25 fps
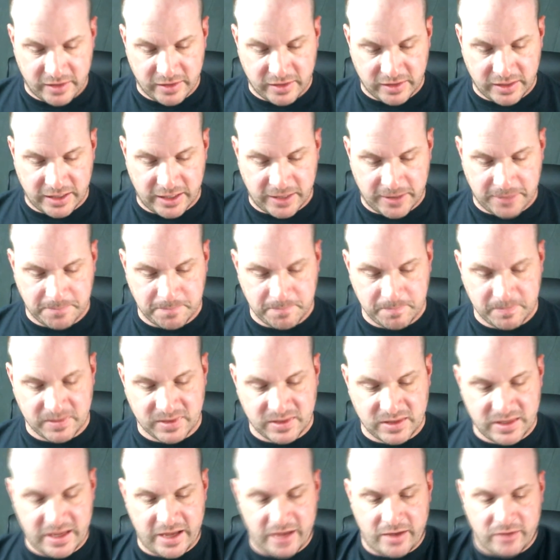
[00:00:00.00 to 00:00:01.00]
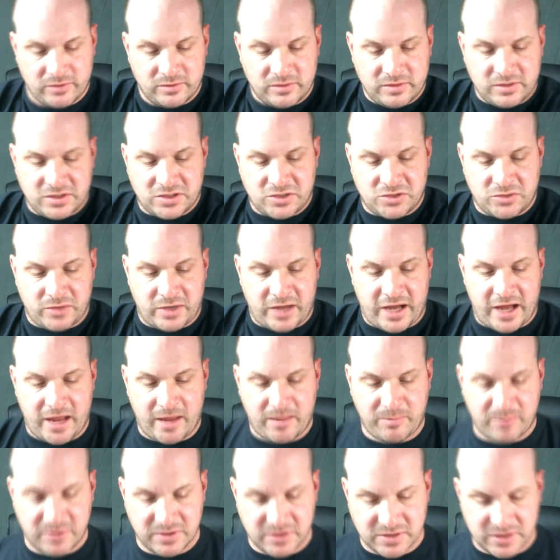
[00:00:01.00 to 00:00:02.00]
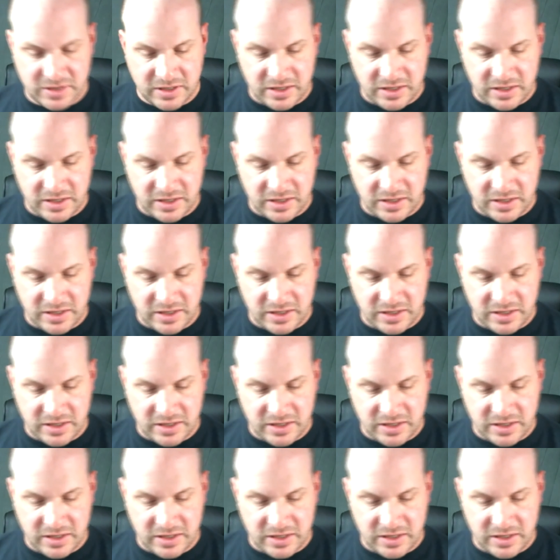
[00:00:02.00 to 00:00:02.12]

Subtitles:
Okay. Now, this is what happens.